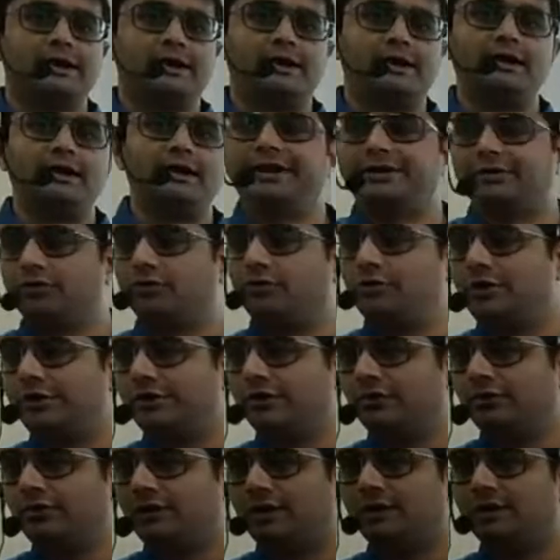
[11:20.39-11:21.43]
I told
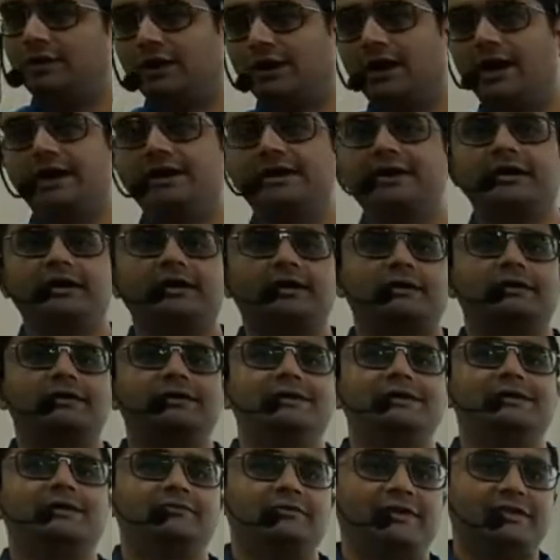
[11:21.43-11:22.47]
you under
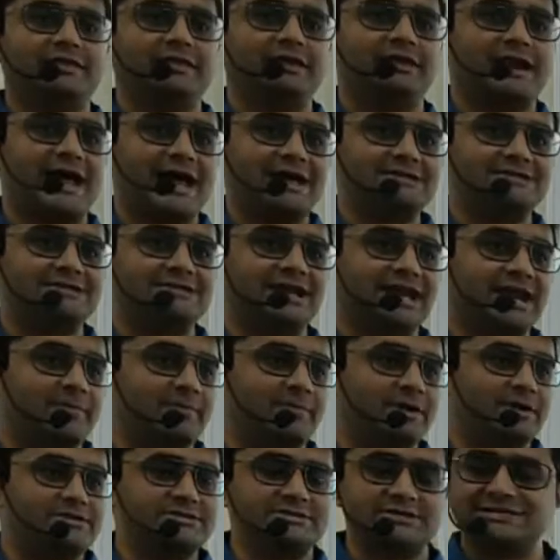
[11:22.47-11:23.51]
when the national
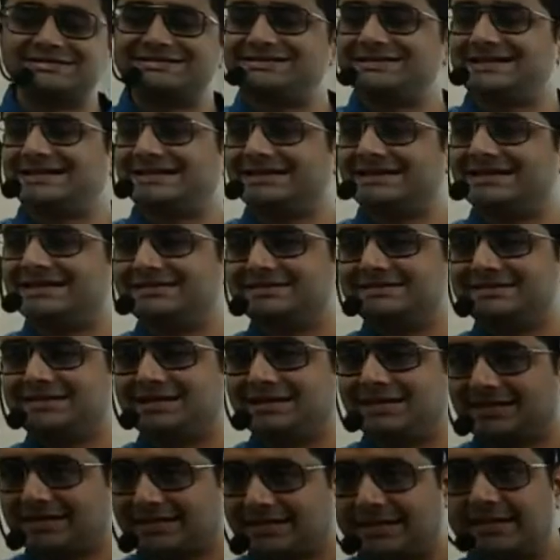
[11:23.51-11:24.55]
emergency is
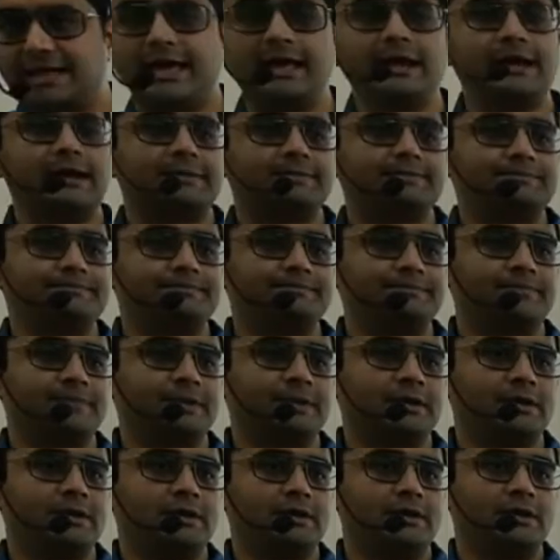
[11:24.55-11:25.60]
there,
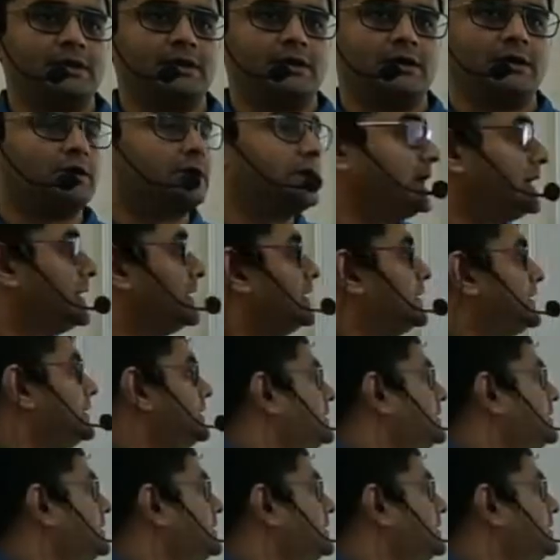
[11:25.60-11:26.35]
okay,